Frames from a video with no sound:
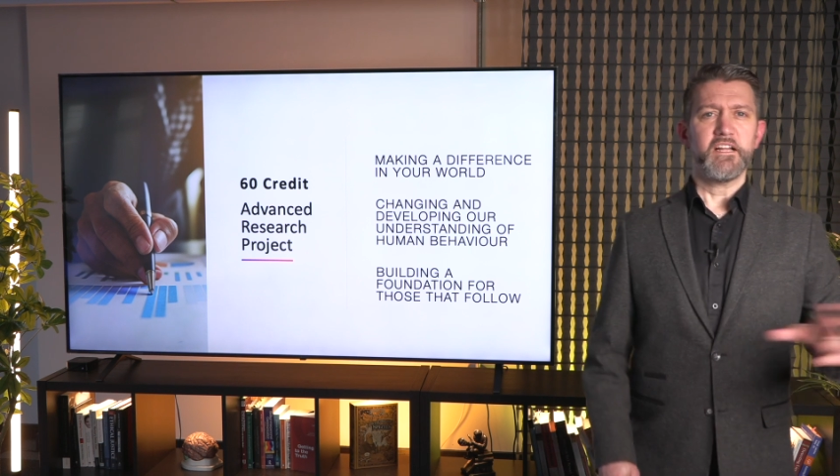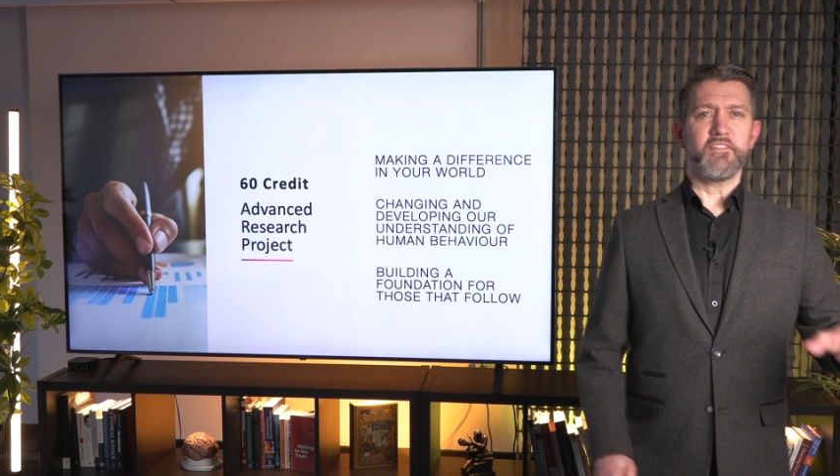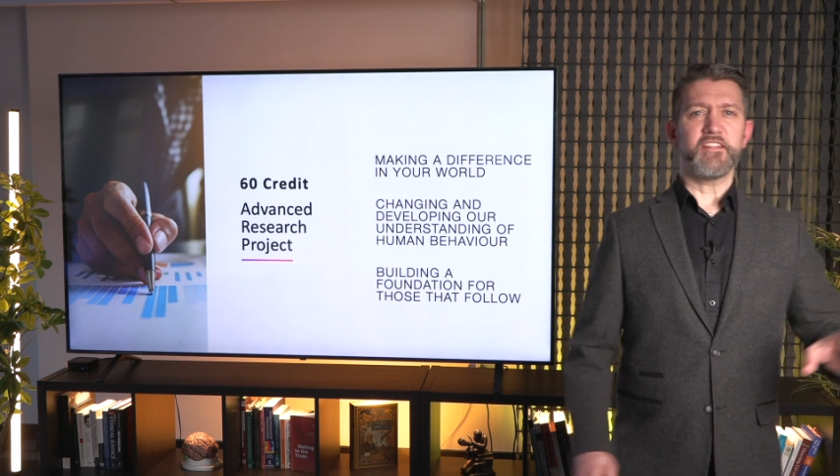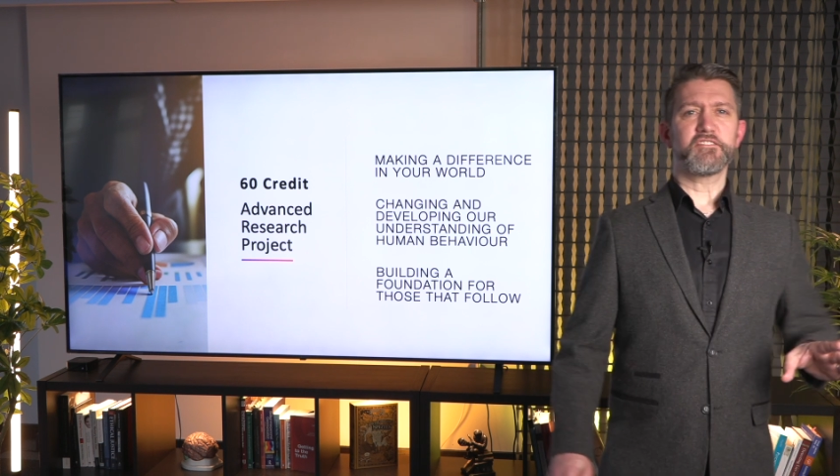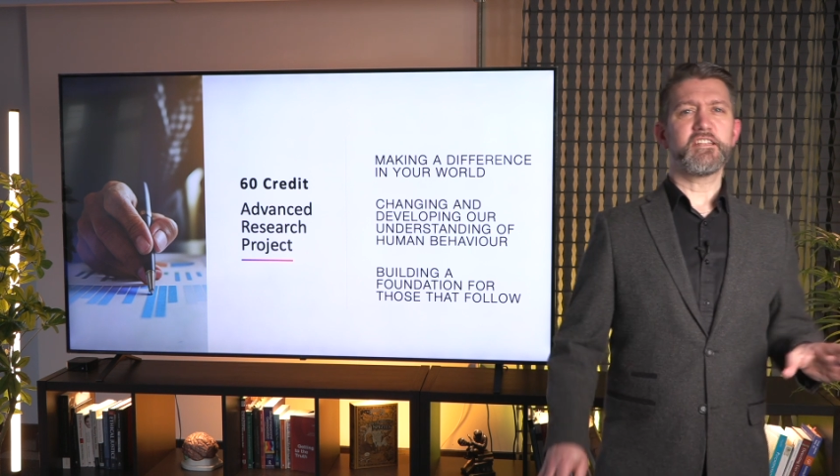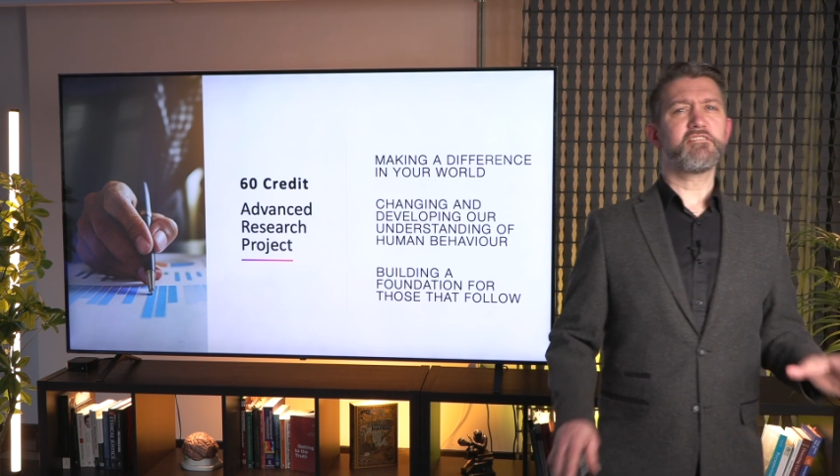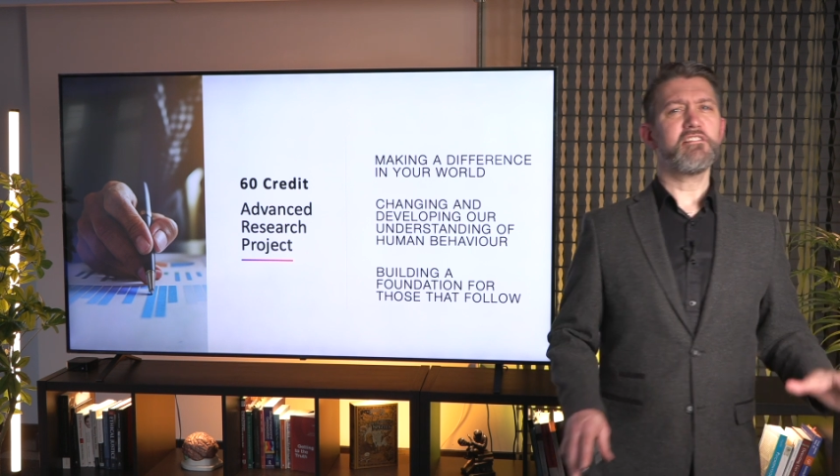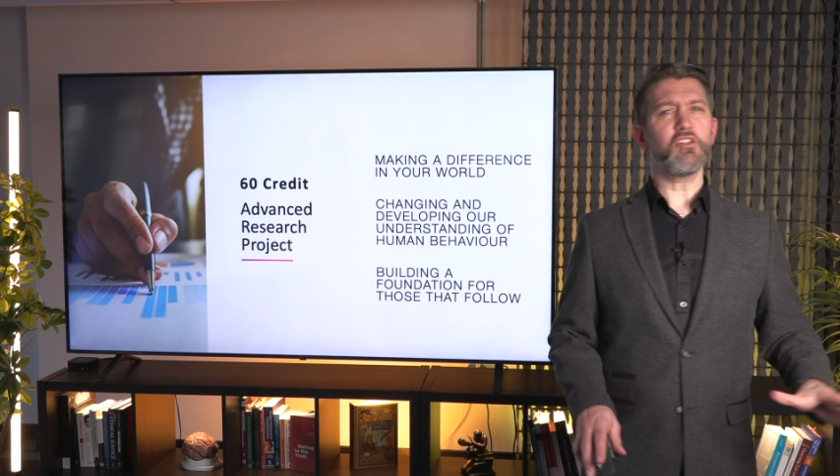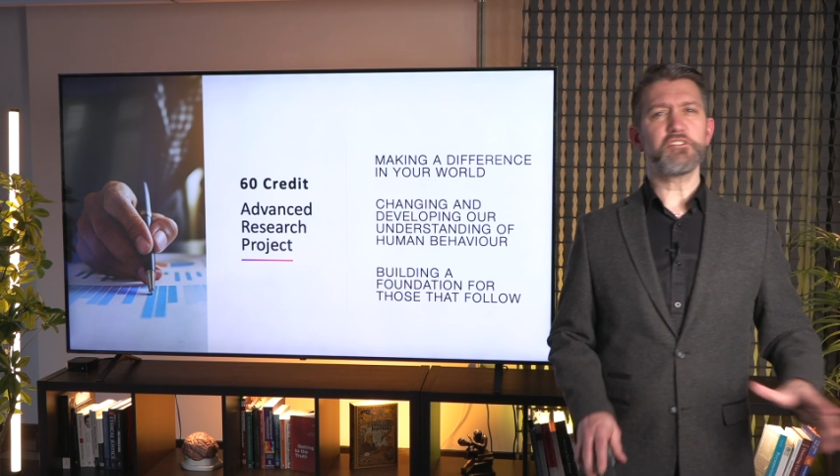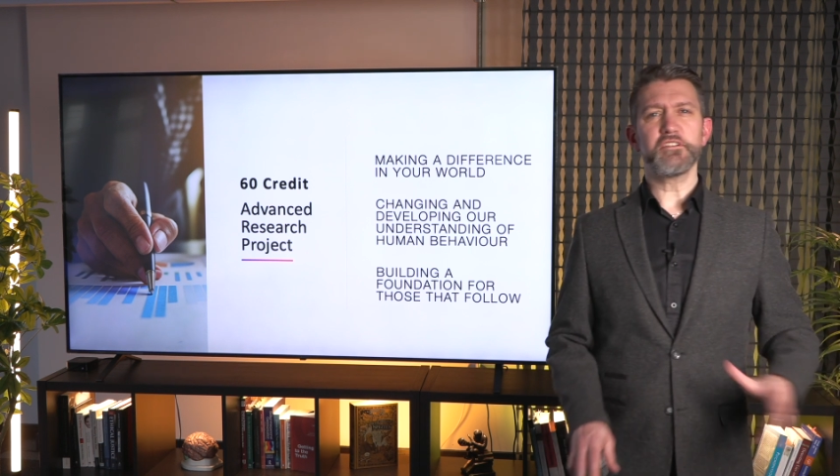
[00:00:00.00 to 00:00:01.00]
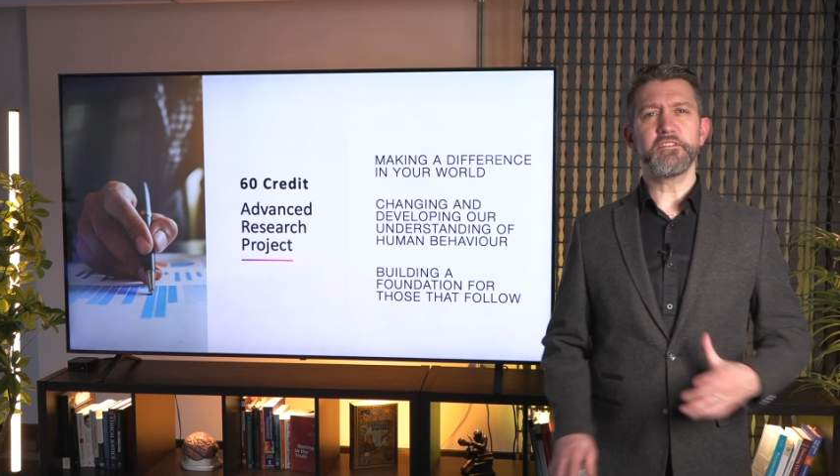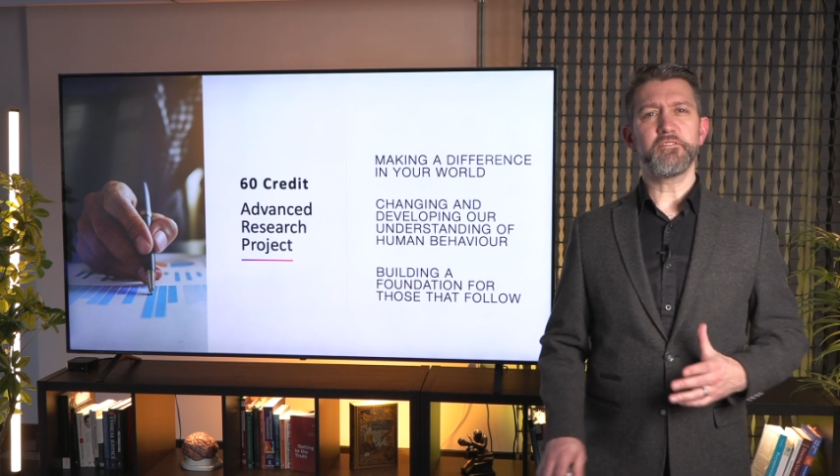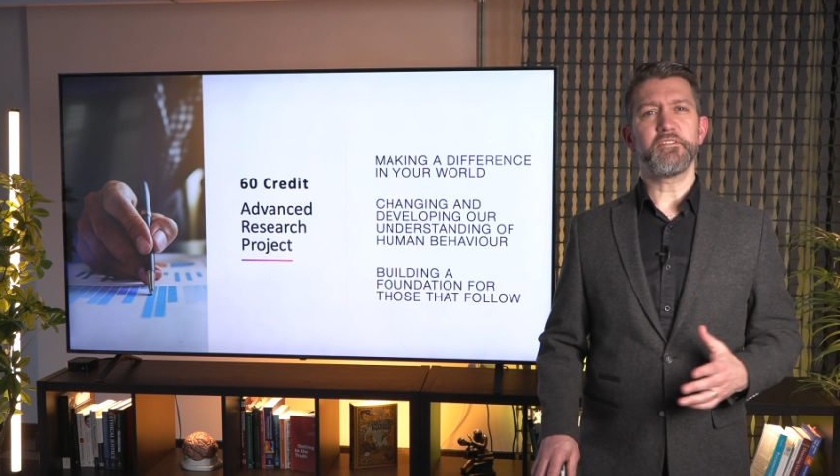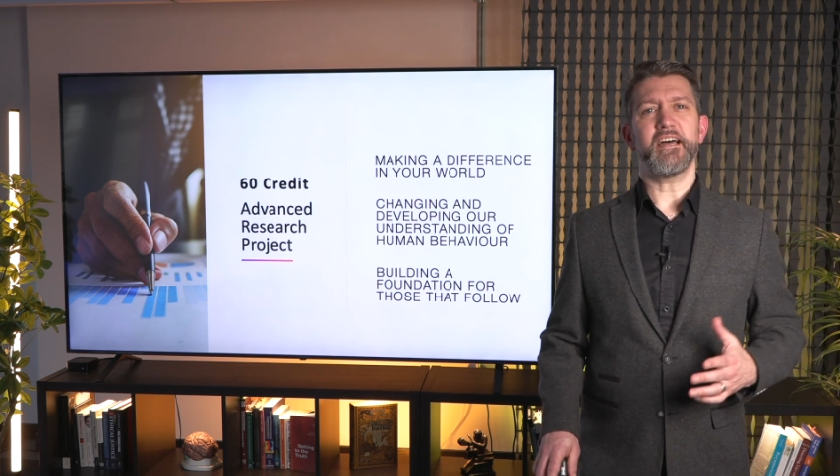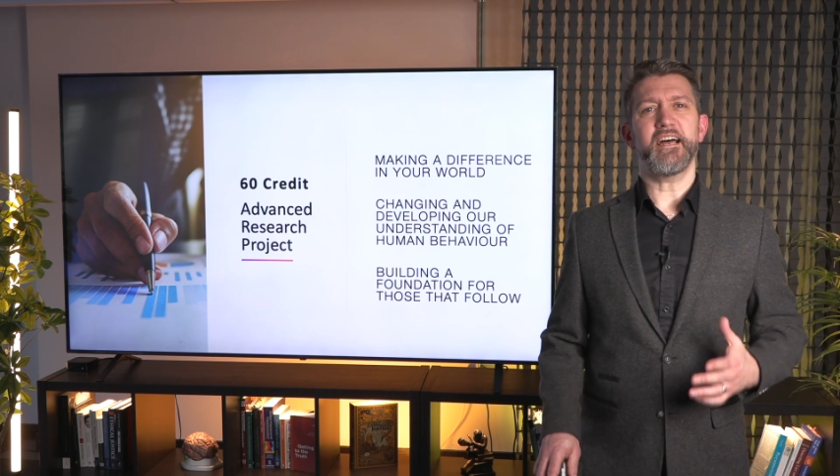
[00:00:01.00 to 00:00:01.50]
there's lots of
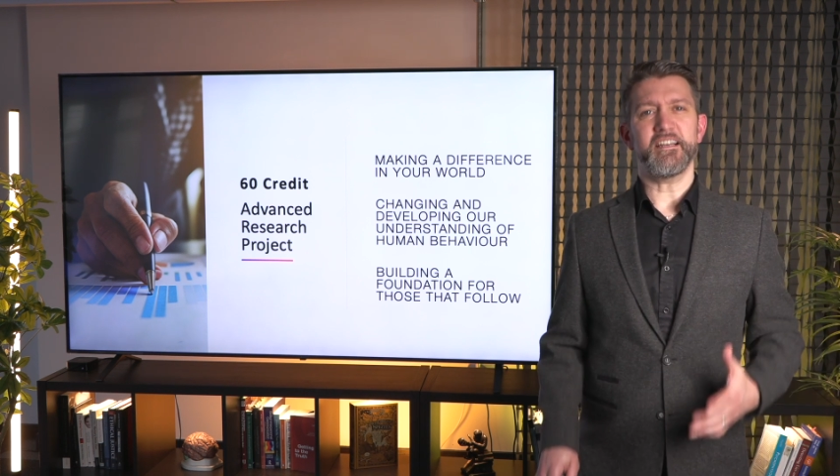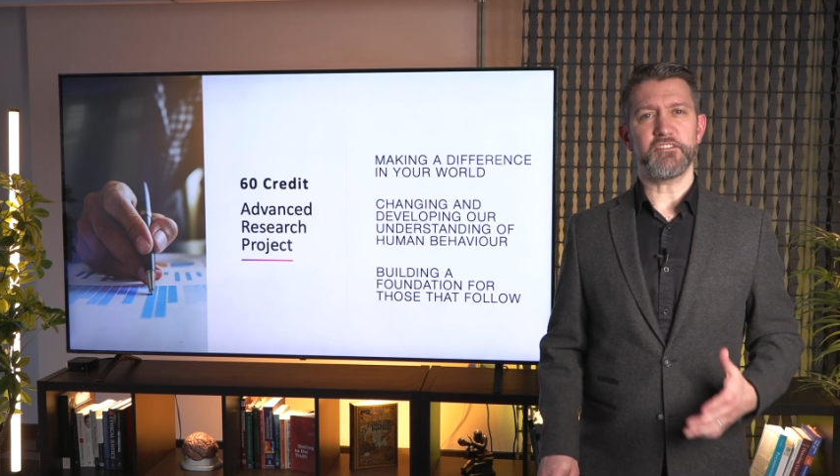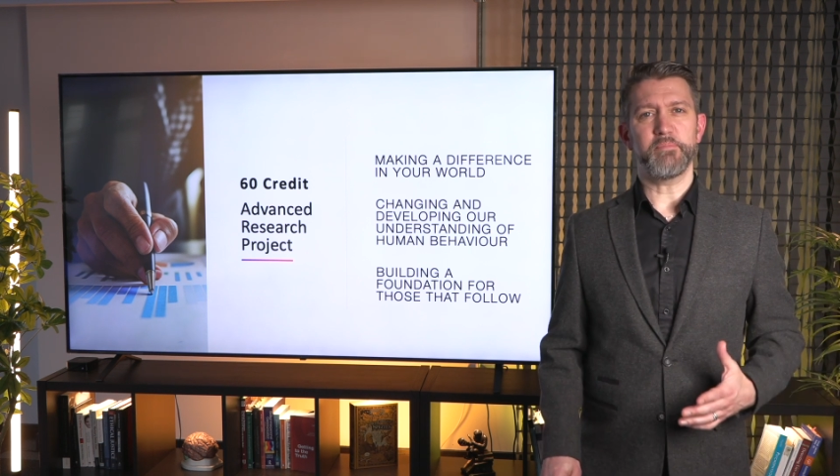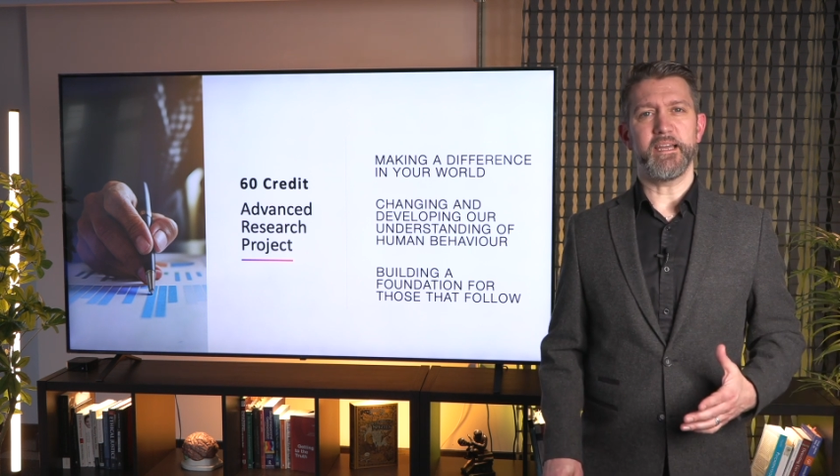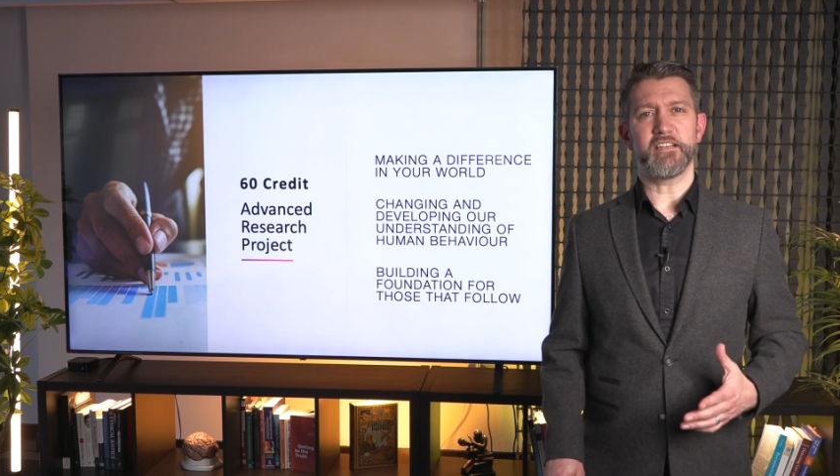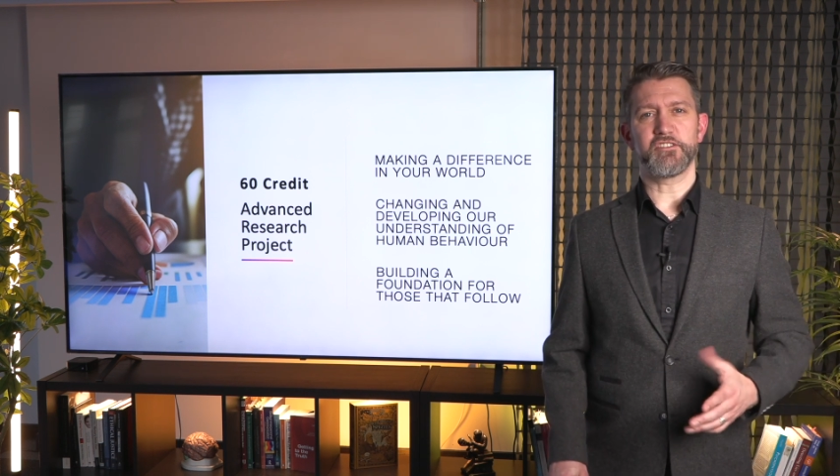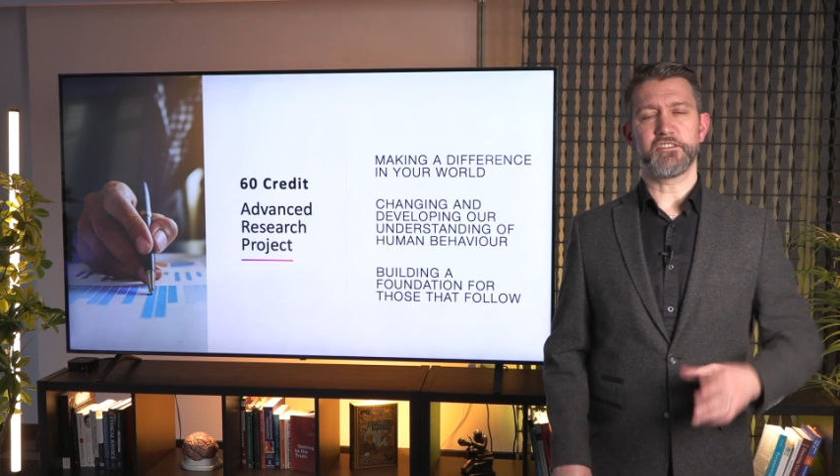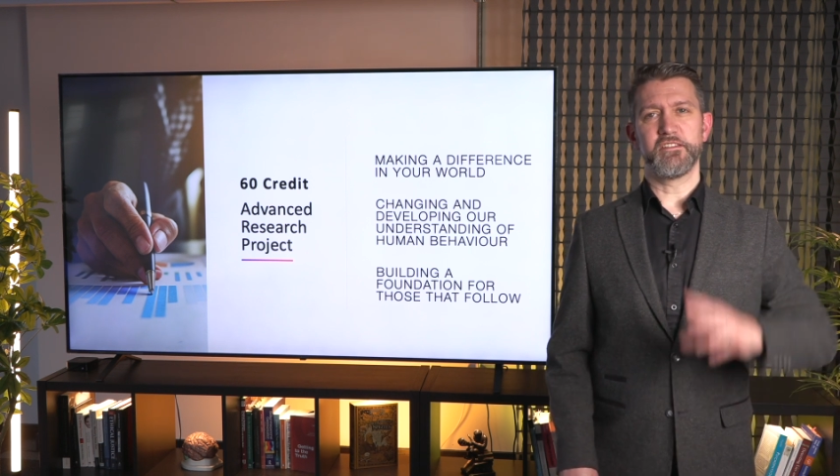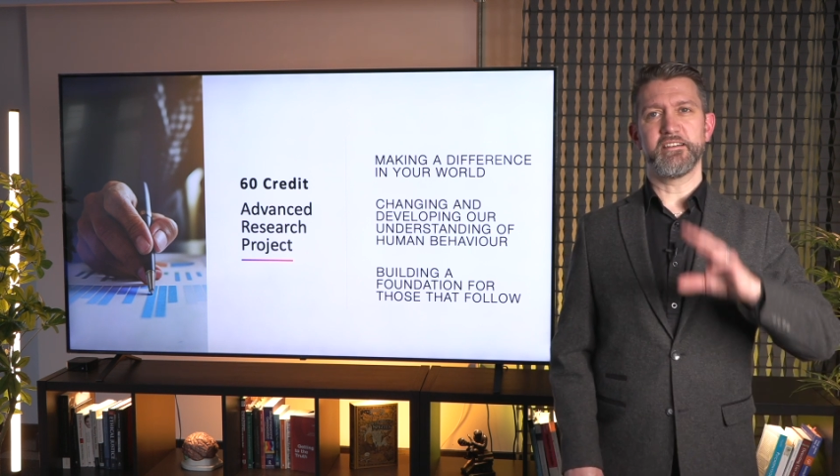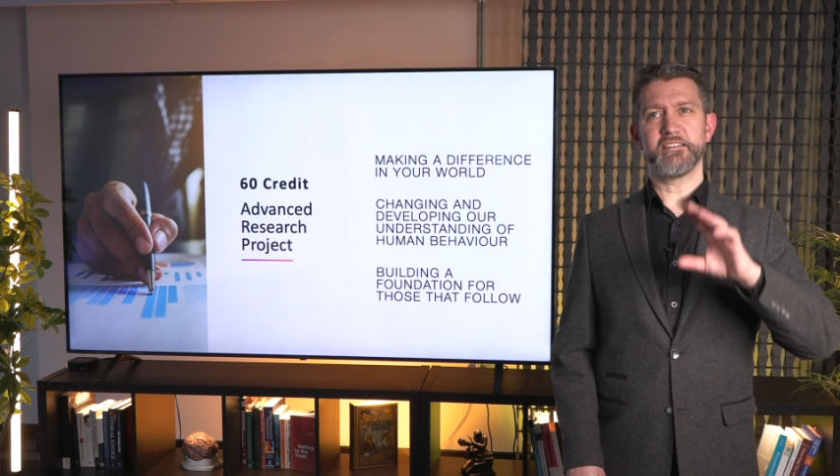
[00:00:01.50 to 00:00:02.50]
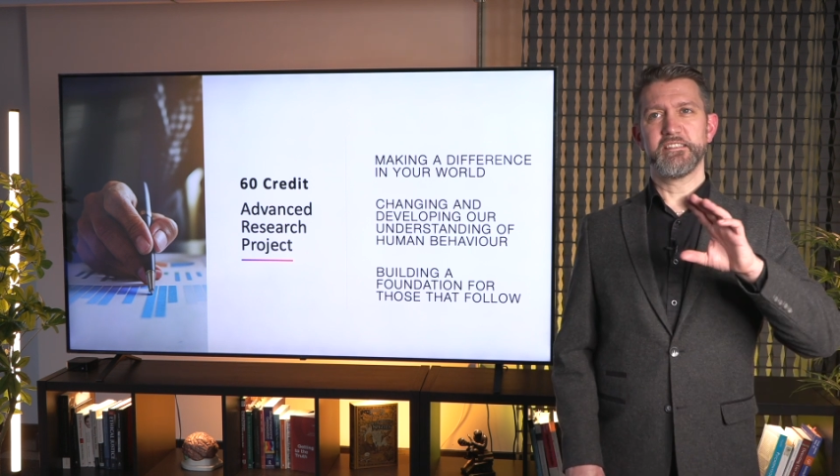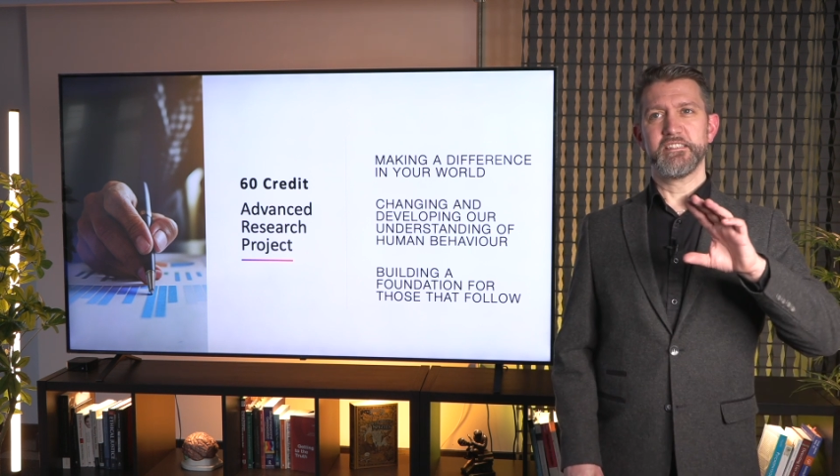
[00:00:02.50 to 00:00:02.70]
different aspects that